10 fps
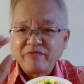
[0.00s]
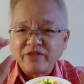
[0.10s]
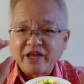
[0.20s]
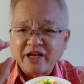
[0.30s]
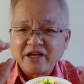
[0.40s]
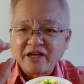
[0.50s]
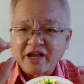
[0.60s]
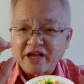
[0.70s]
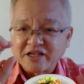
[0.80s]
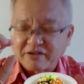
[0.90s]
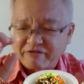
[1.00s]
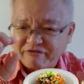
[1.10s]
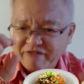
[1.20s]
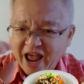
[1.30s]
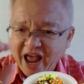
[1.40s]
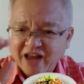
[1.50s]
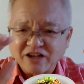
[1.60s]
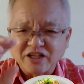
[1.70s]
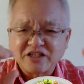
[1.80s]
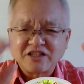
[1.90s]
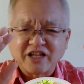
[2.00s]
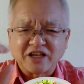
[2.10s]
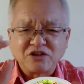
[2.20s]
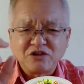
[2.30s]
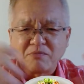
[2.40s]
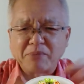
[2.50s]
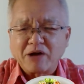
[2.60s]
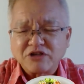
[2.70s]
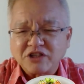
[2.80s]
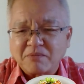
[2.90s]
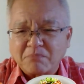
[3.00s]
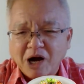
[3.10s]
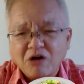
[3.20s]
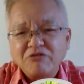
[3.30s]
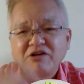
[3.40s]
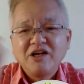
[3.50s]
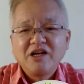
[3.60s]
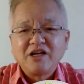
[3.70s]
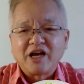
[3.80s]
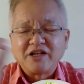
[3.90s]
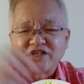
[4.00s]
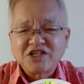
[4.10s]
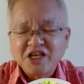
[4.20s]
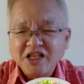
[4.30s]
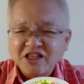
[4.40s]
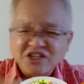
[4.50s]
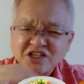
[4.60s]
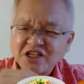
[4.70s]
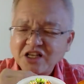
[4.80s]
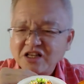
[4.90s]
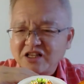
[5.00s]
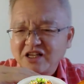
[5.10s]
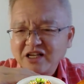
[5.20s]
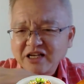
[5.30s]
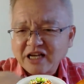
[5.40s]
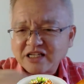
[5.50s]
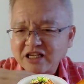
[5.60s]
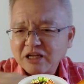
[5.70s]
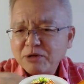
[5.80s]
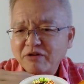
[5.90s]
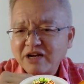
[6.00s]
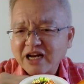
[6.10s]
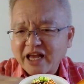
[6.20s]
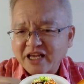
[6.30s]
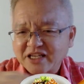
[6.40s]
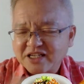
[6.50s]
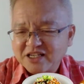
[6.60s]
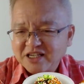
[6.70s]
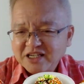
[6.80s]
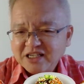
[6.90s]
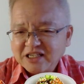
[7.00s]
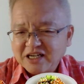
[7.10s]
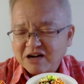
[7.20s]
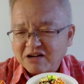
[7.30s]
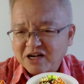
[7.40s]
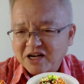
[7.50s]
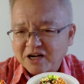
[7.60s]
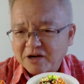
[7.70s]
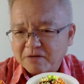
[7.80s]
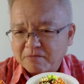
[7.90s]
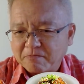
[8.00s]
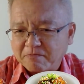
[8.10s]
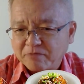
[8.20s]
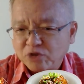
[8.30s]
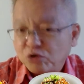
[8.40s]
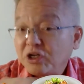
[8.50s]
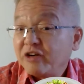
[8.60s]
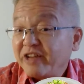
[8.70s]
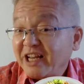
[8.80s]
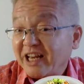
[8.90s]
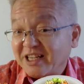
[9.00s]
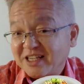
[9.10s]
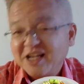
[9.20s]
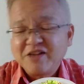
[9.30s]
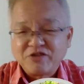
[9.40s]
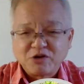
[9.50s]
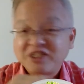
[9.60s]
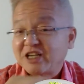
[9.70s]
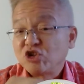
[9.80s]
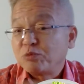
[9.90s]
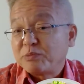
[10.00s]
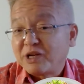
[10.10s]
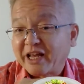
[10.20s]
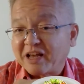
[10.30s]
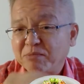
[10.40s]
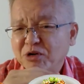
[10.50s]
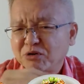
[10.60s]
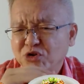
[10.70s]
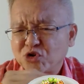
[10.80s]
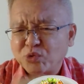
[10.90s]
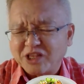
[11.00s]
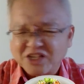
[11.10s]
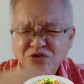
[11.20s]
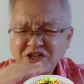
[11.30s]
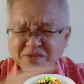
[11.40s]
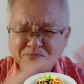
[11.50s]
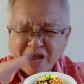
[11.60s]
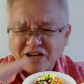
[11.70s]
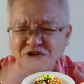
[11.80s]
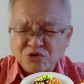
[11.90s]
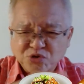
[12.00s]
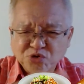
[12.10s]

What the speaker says: Then there is the fat. It's like melts in the mouth, and the skin. The skin has a little bit of glaze, not sugary glaze. It's because Jiangsu people like a bit of sweetness, so it's a balance of